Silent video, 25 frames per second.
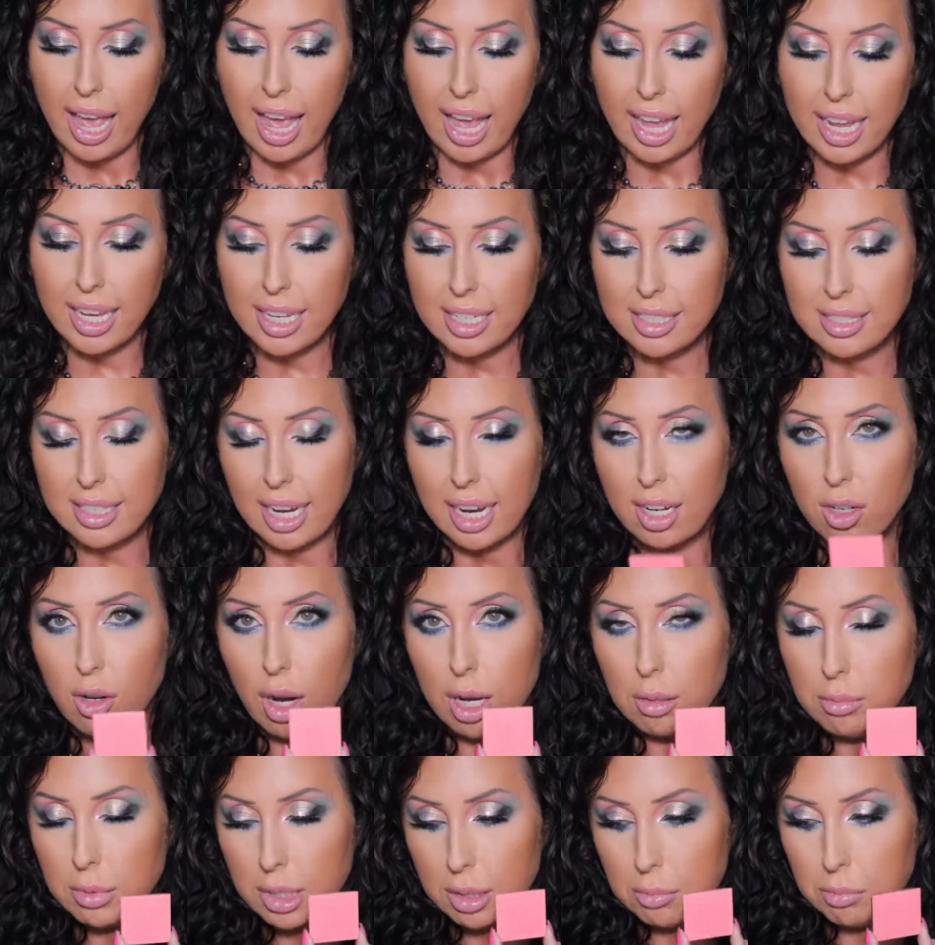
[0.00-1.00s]
and I
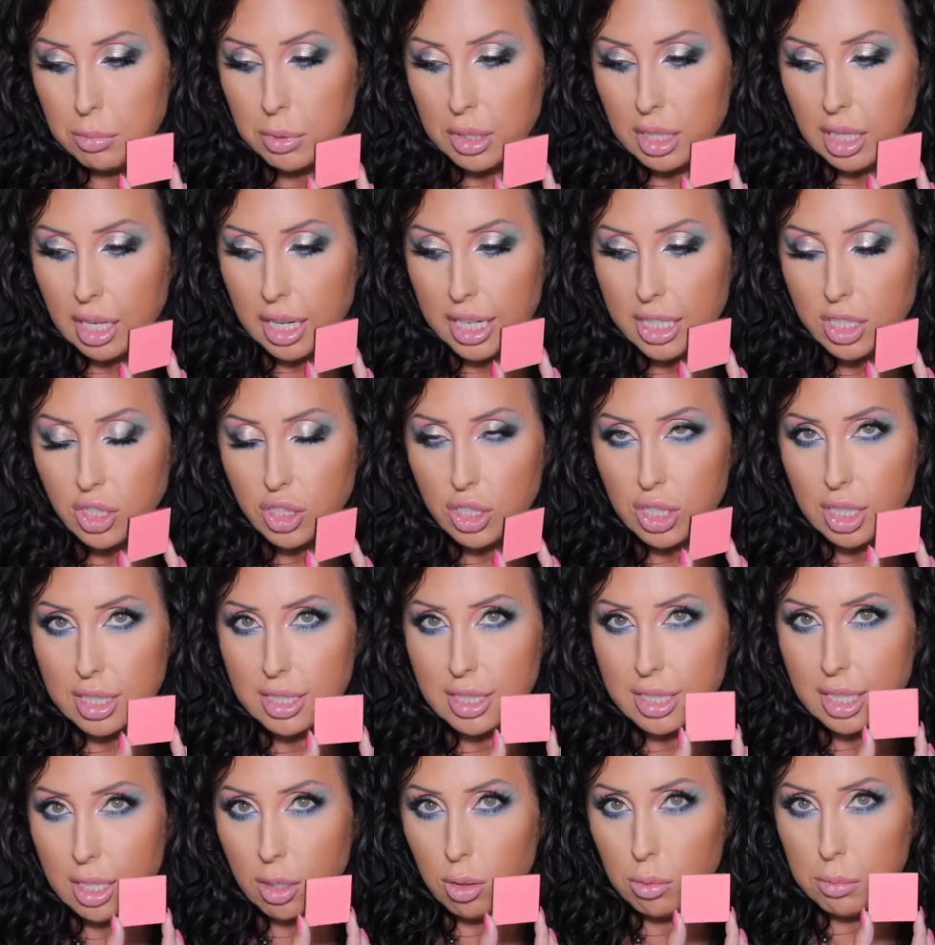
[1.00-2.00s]
grabbed a blush, a
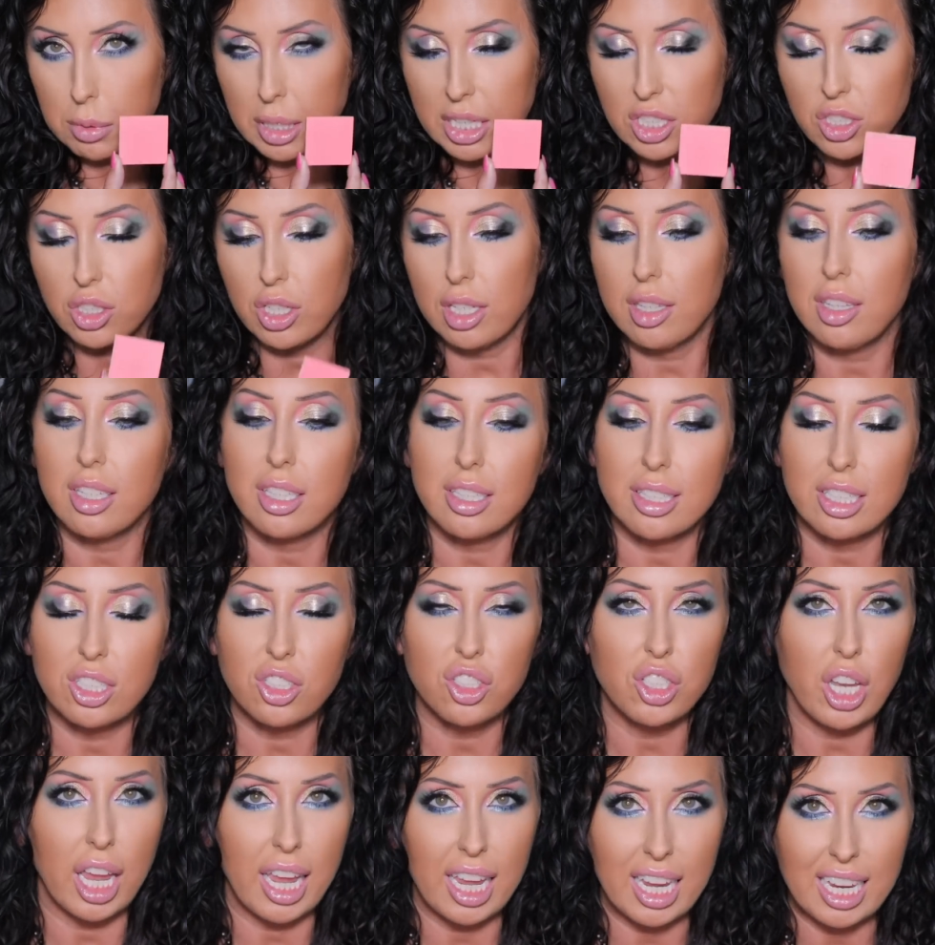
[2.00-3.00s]
single blush in the
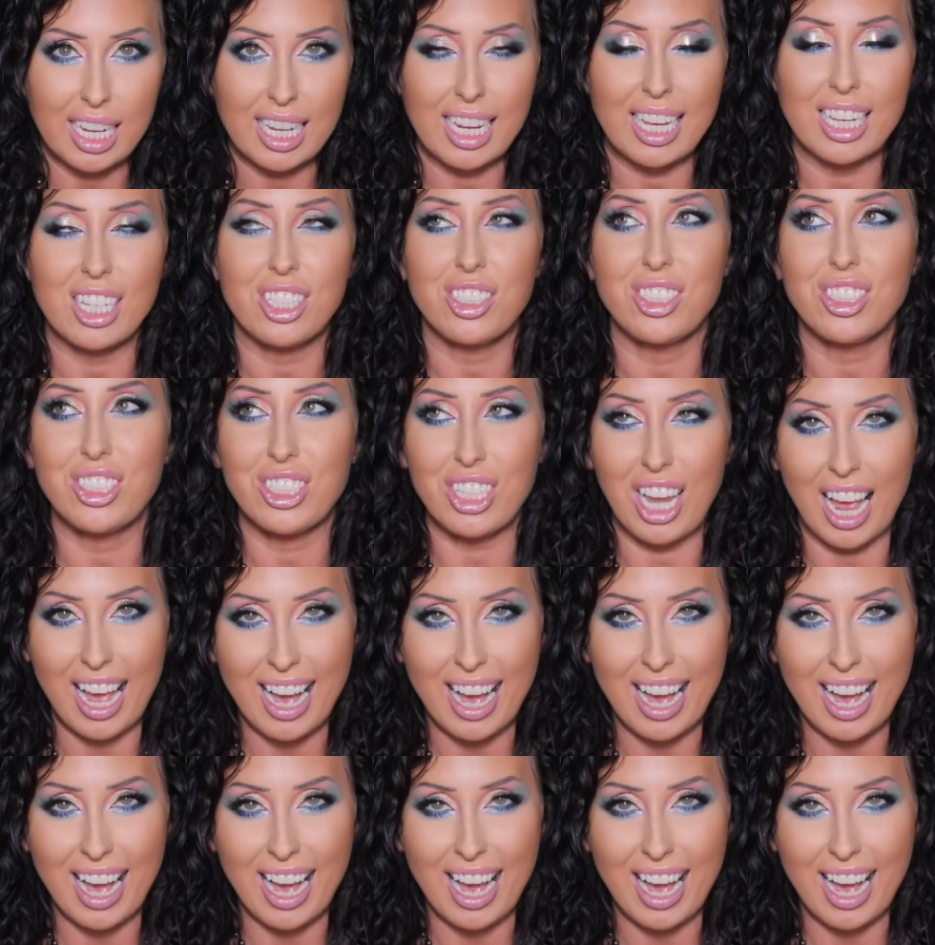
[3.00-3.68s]
shade Shy.